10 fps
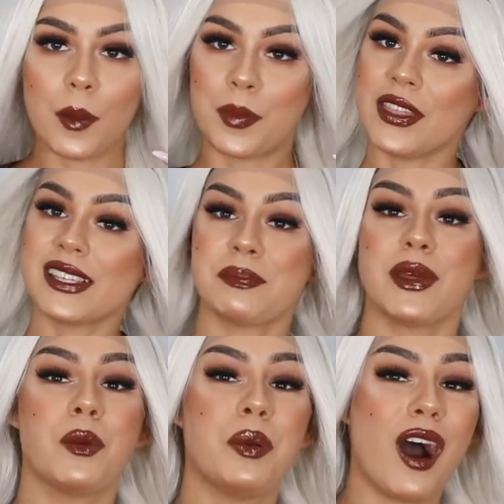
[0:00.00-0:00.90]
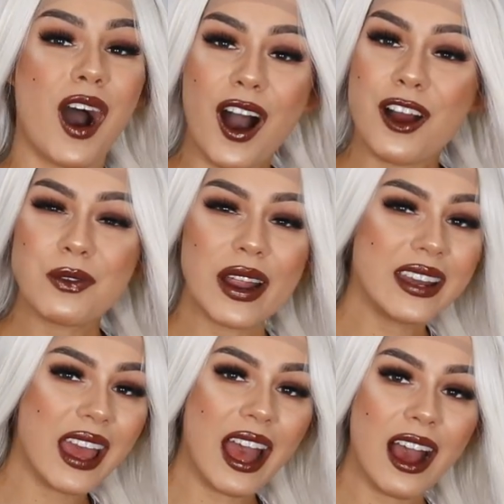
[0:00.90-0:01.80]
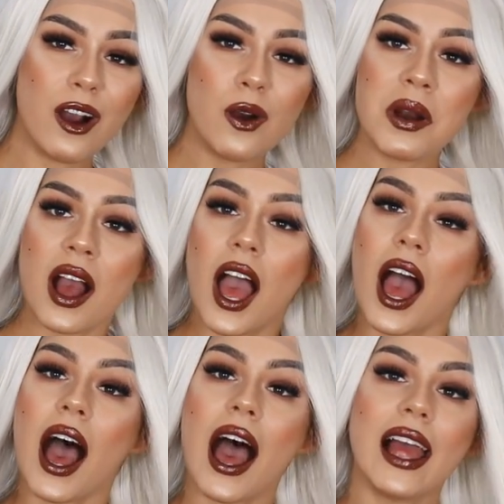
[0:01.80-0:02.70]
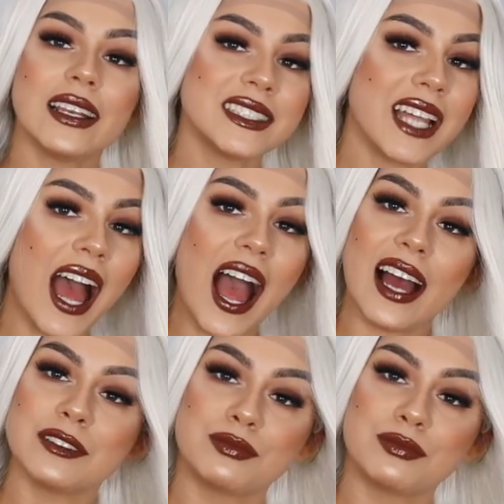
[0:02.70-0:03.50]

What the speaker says: But this middle part right now,